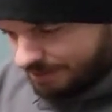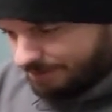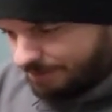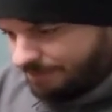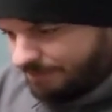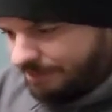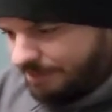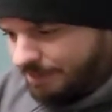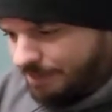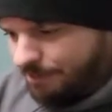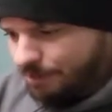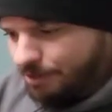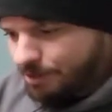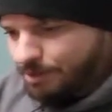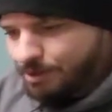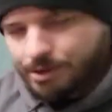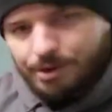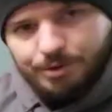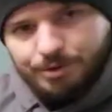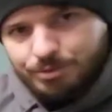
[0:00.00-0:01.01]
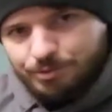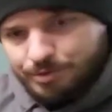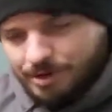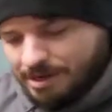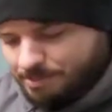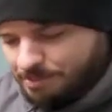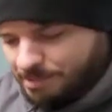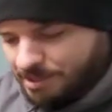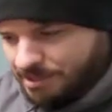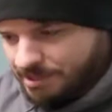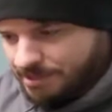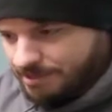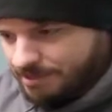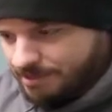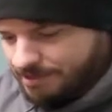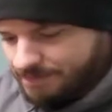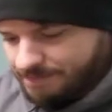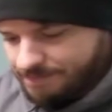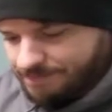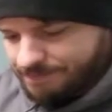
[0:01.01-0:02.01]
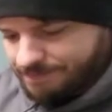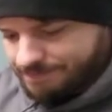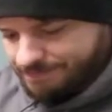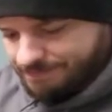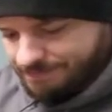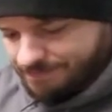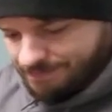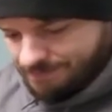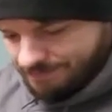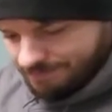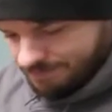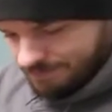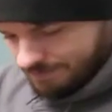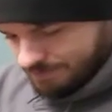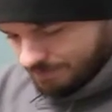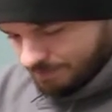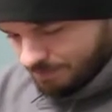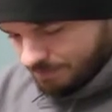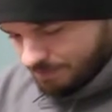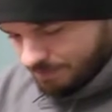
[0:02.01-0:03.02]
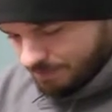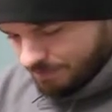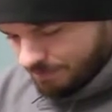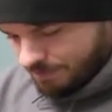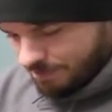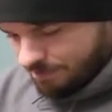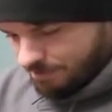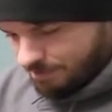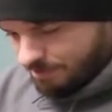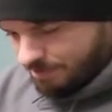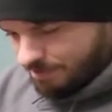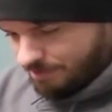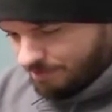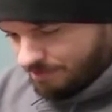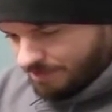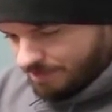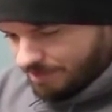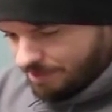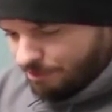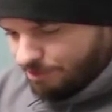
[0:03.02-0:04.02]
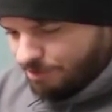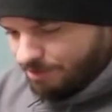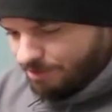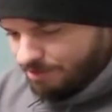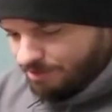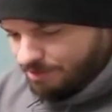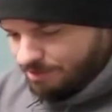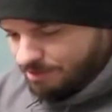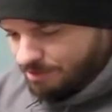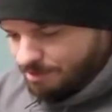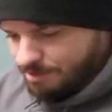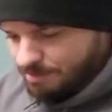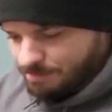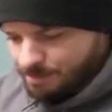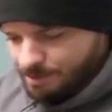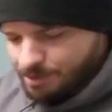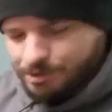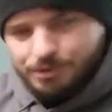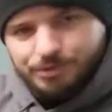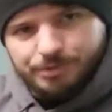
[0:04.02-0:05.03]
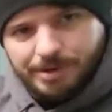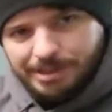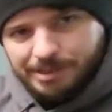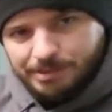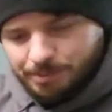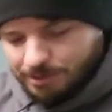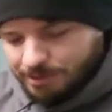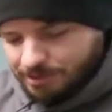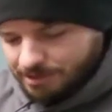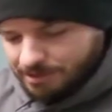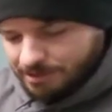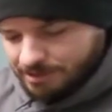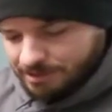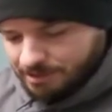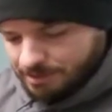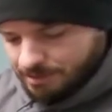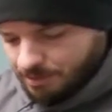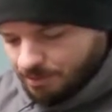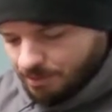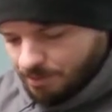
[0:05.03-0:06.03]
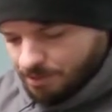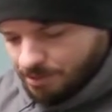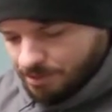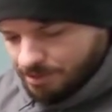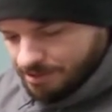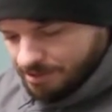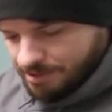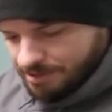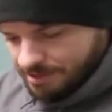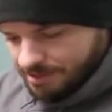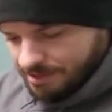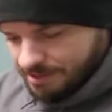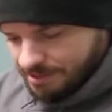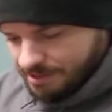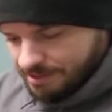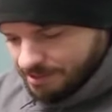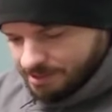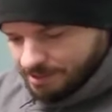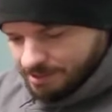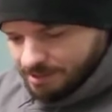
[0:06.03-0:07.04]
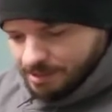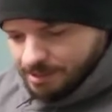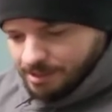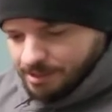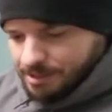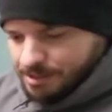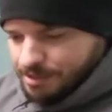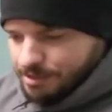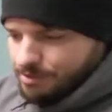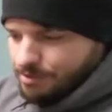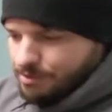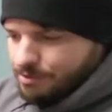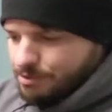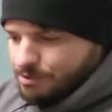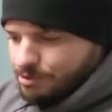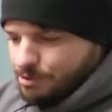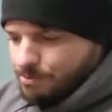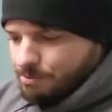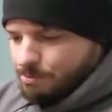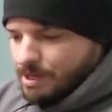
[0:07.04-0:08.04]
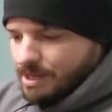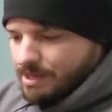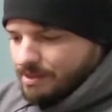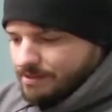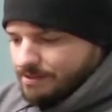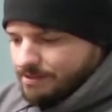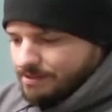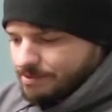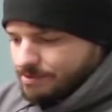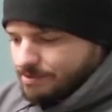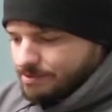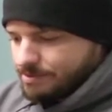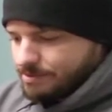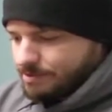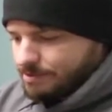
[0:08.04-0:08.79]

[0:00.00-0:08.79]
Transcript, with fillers: we got our red button. It's gonna be a trans brake. We got our Motion Raceworks horn, two buttons,